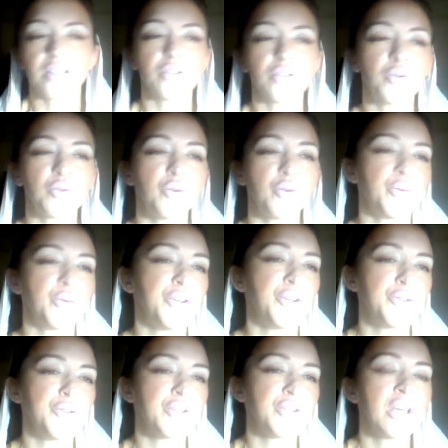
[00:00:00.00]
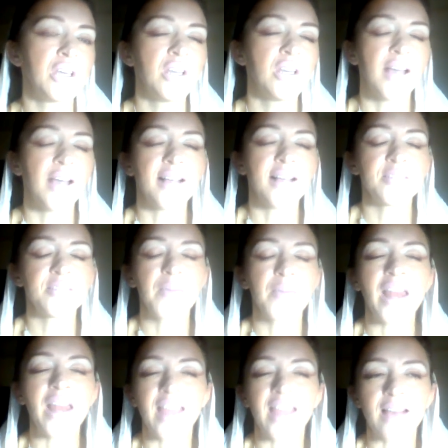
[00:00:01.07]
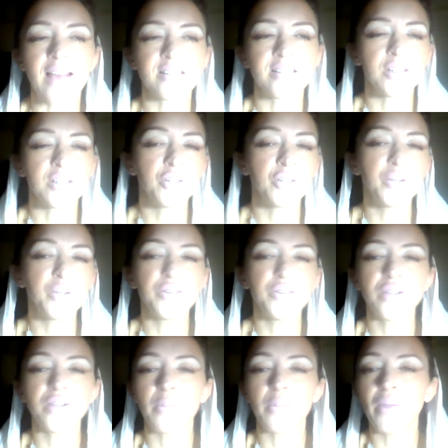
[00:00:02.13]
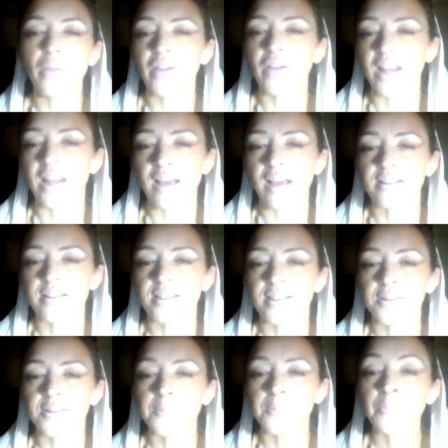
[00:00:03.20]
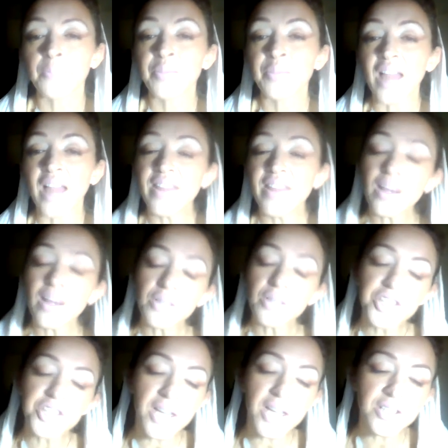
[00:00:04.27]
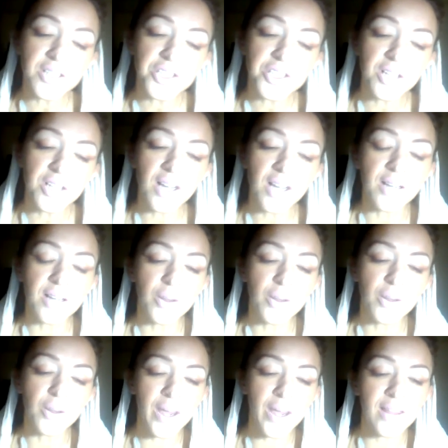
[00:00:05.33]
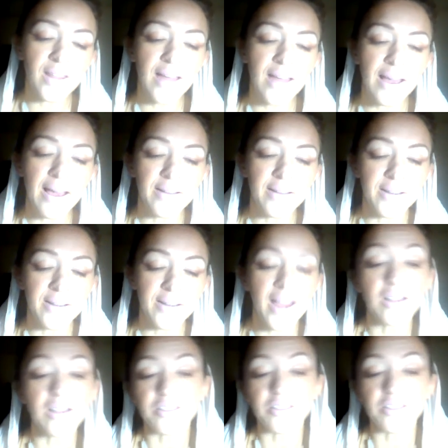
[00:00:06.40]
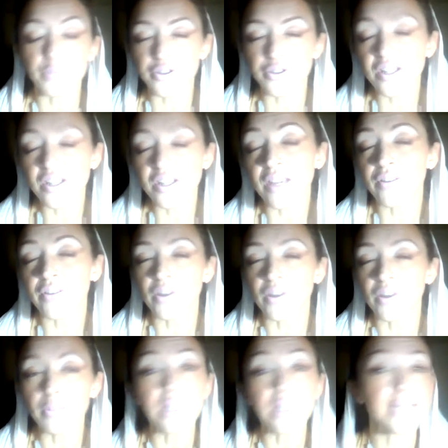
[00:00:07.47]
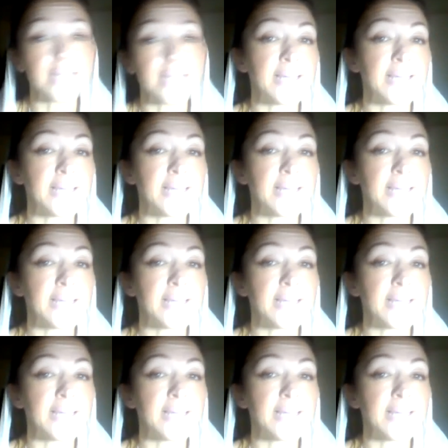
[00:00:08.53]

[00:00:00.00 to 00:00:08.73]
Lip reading: Could we use a Hispanic accent? Could we use an American accent? I think it would change the way that the character is perceived completely.